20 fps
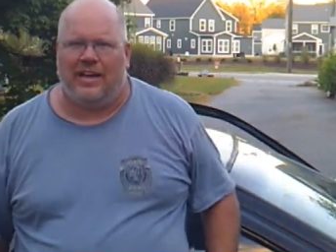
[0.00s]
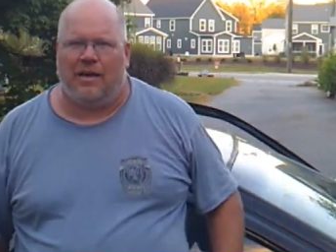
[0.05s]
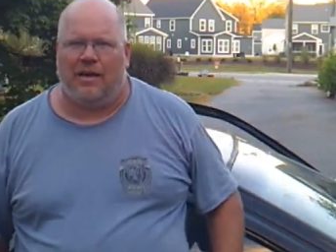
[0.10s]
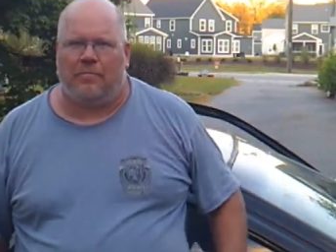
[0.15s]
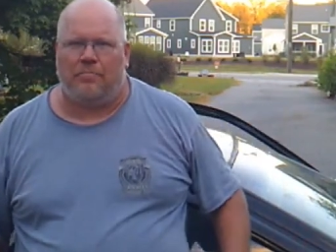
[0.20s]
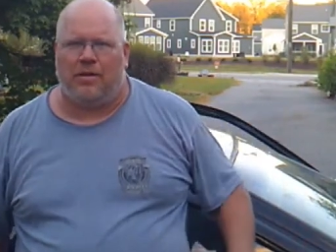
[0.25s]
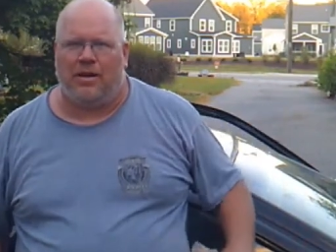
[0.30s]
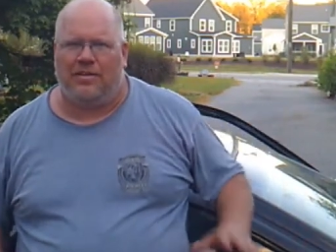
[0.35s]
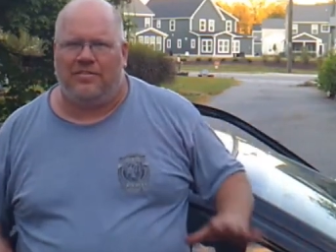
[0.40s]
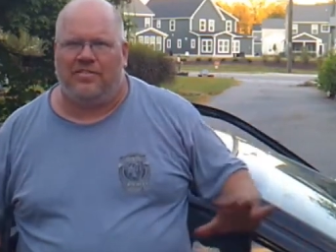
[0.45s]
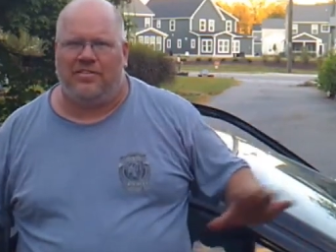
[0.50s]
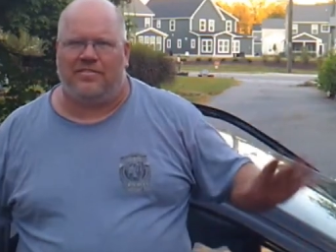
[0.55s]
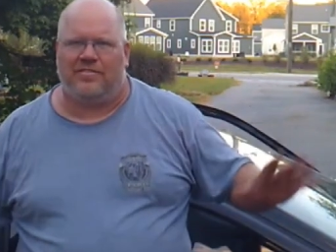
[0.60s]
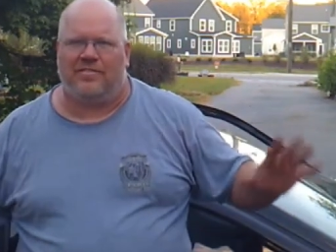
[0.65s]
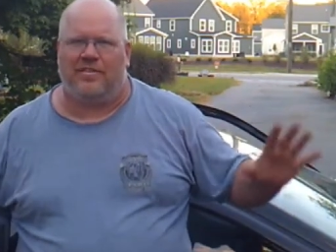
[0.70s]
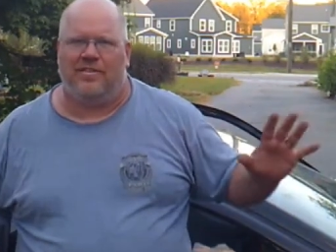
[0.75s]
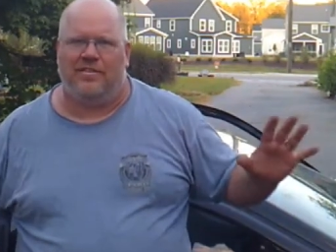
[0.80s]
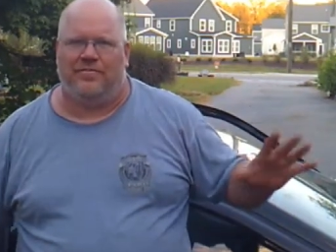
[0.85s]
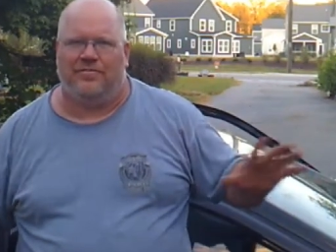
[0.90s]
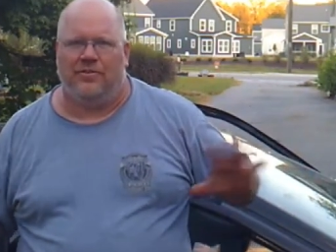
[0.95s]
I'll probably just do
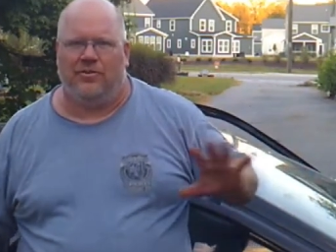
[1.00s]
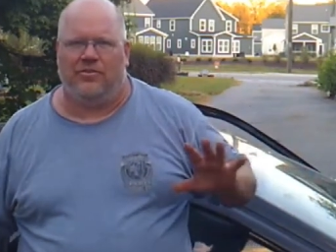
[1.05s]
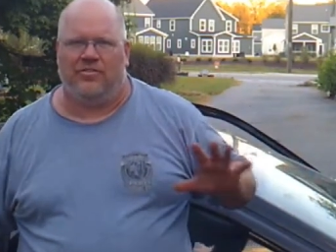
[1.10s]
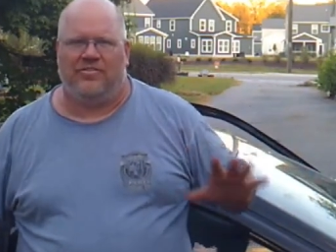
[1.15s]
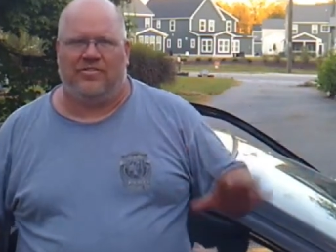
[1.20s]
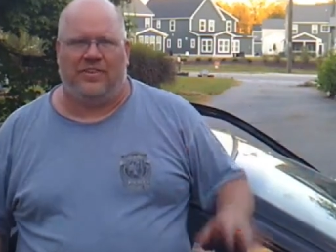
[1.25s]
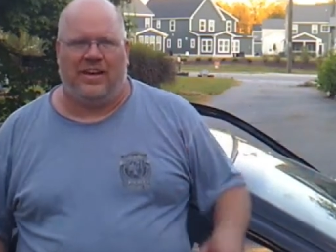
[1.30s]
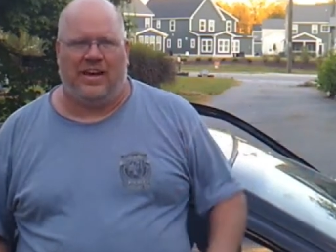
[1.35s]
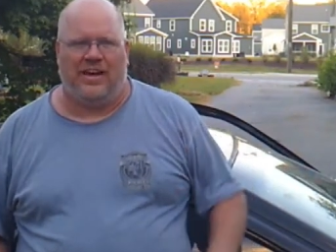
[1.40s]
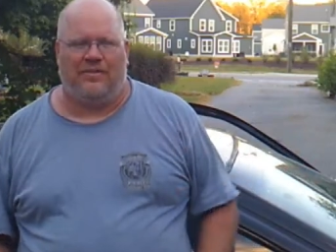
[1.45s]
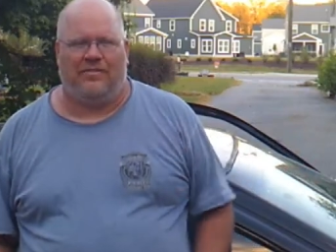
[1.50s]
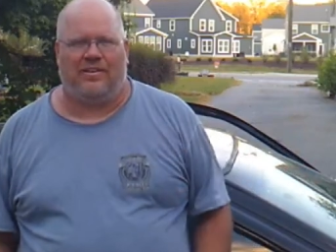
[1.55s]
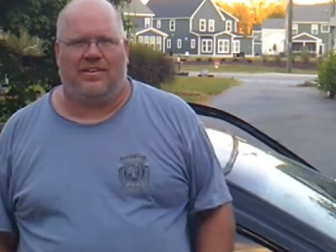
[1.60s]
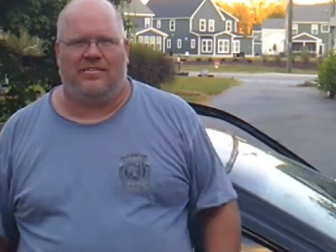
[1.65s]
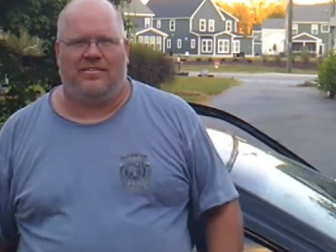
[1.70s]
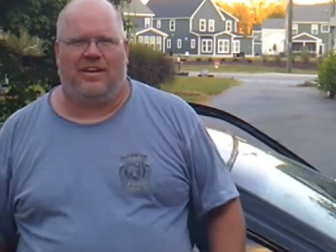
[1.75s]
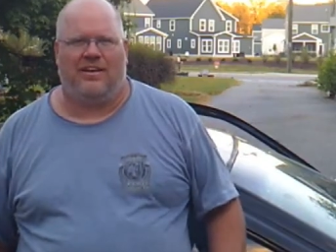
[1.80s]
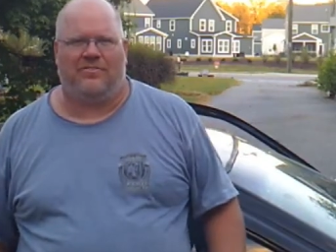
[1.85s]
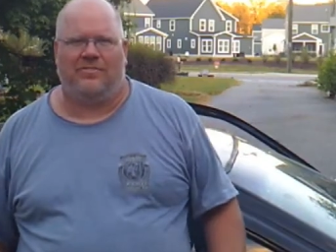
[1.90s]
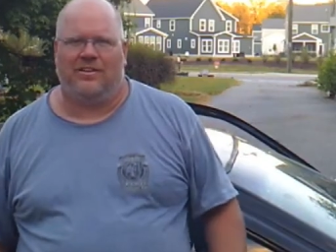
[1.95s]
the floors of that one, because
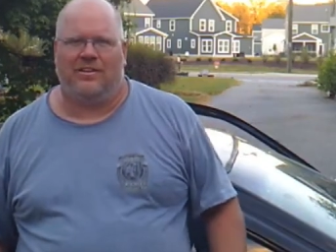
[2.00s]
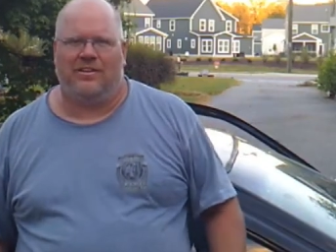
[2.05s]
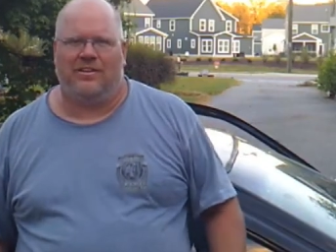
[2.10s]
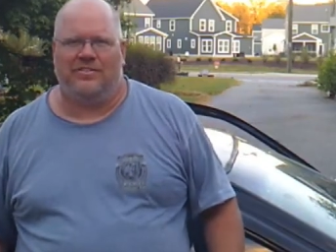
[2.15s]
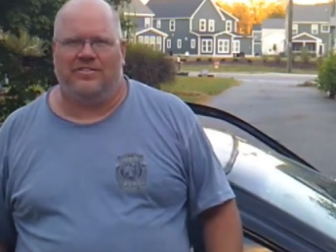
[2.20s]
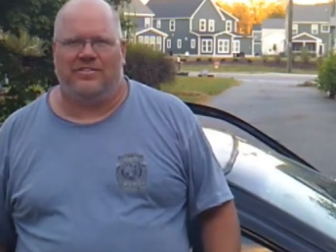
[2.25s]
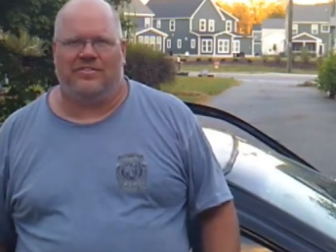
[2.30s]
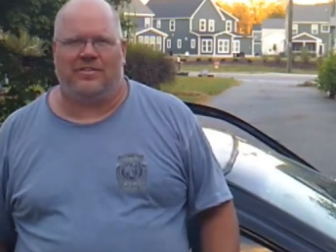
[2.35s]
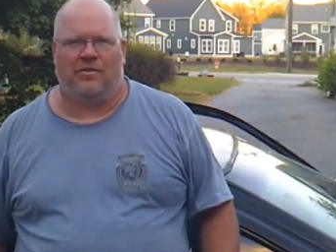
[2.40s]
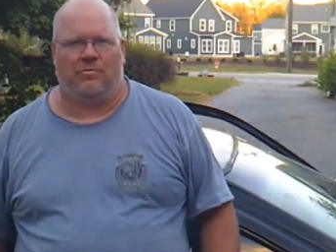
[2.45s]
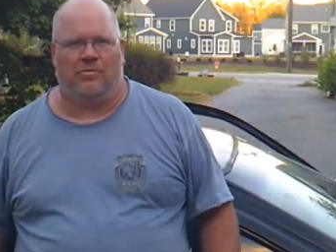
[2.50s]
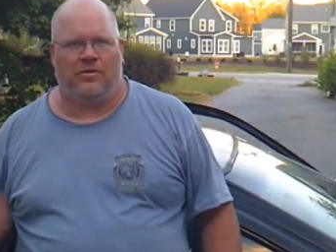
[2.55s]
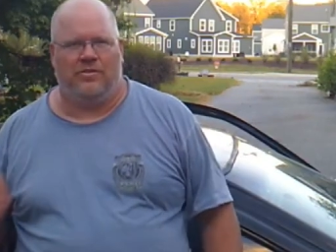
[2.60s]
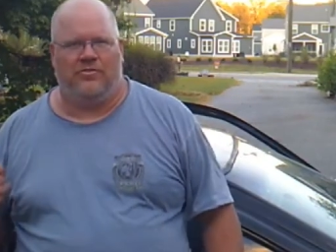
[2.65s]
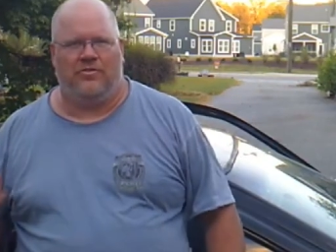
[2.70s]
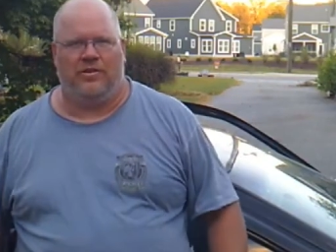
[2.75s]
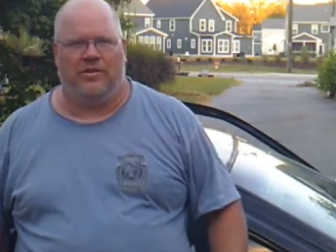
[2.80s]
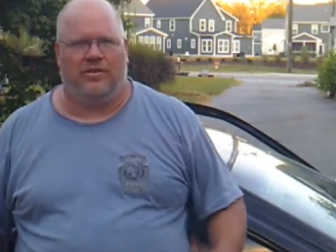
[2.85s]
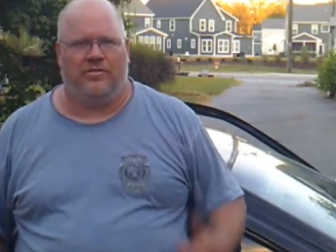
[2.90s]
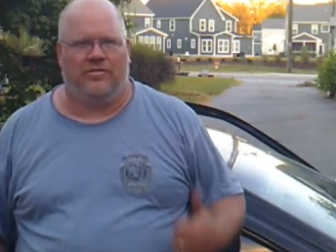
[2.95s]
I really just don't want to
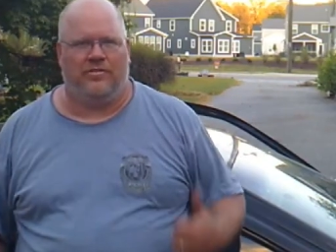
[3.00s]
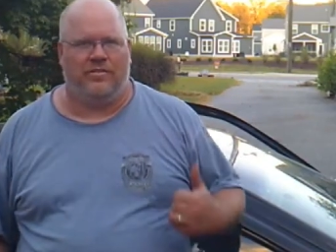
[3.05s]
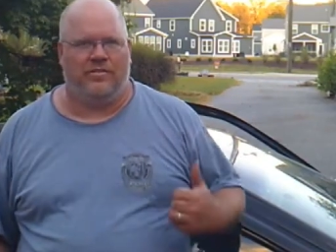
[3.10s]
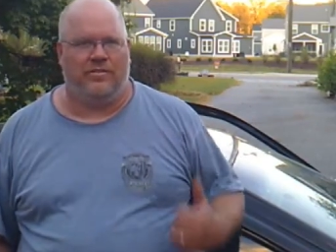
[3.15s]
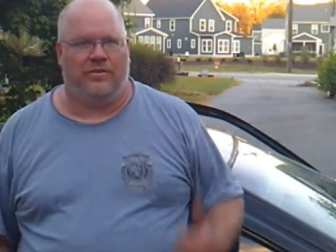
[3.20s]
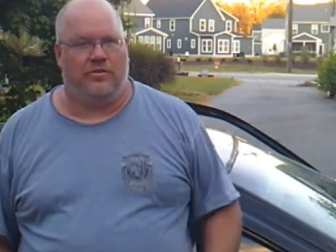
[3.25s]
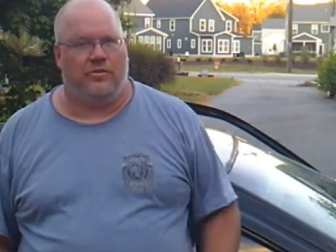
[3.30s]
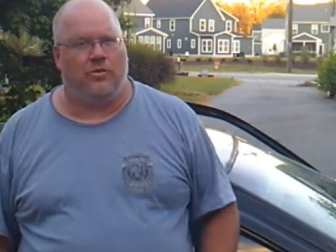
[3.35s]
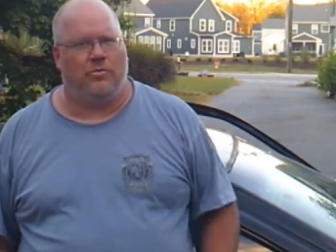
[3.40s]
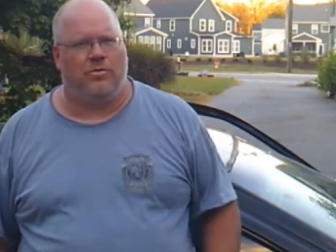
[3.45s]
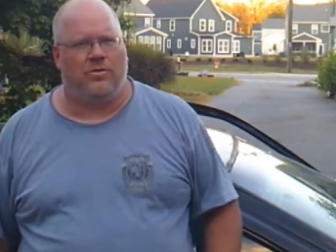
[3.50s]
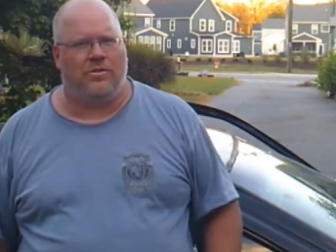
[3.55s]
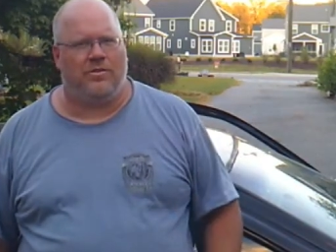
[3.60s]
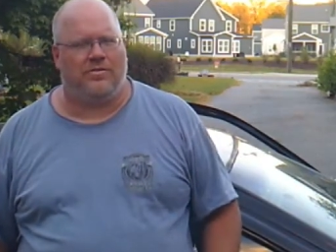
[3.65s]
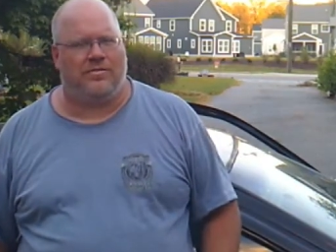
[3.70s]
drill the doors,